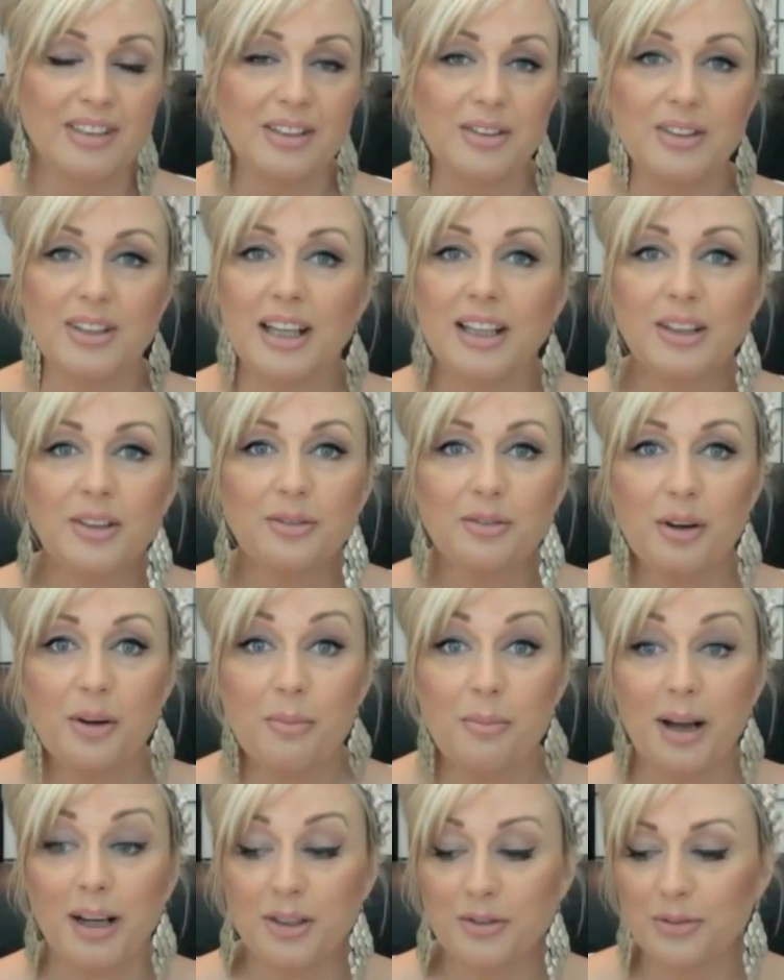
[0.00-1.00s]
so thank you very
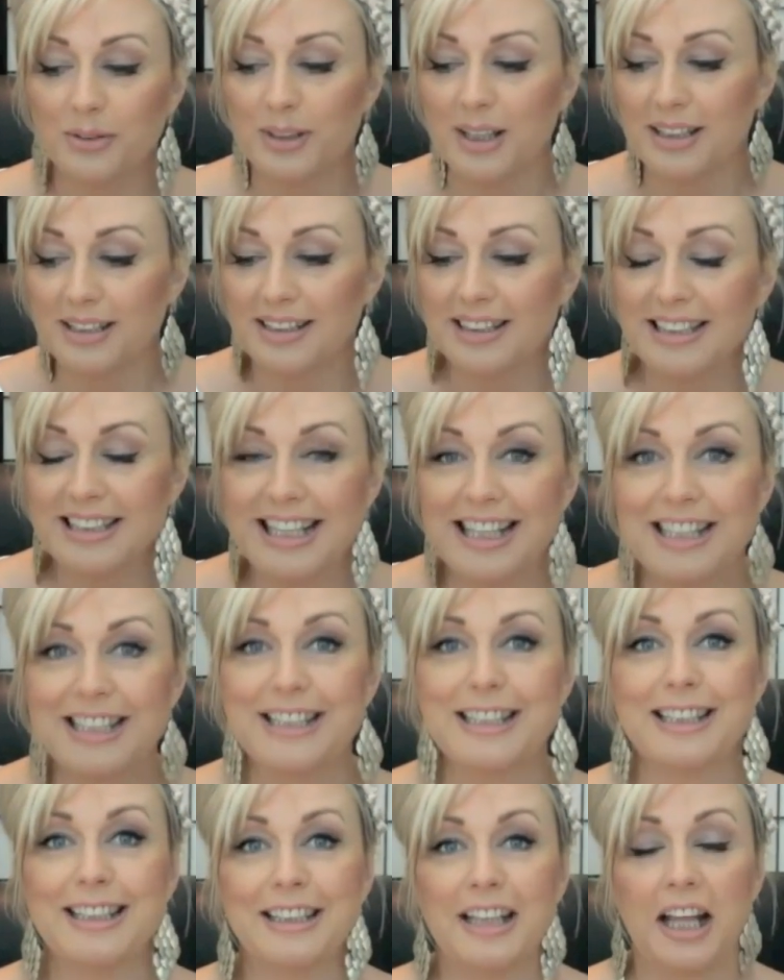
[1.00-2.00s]
much for that
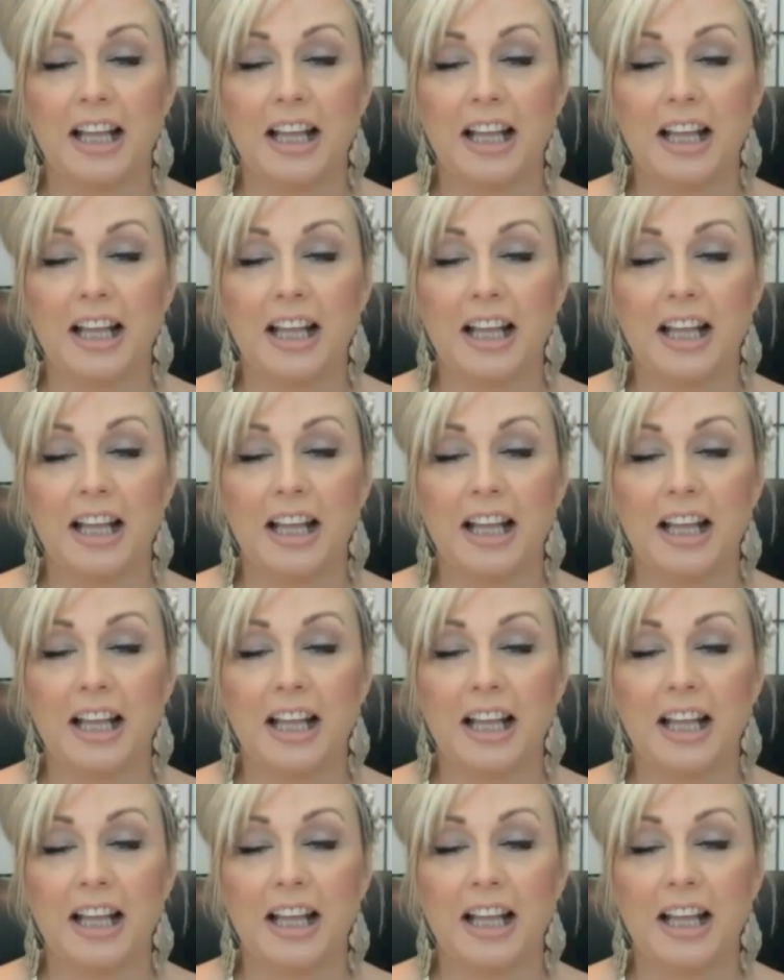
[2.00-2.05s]
suggestion,